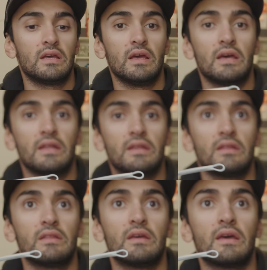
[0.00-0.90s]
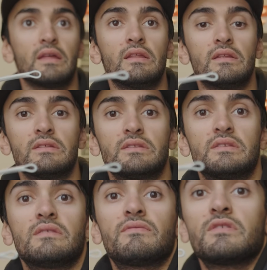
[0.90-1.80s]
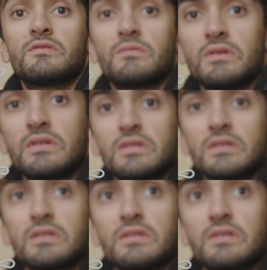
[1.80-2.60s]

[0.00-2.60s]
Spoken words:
And then let's see if this works.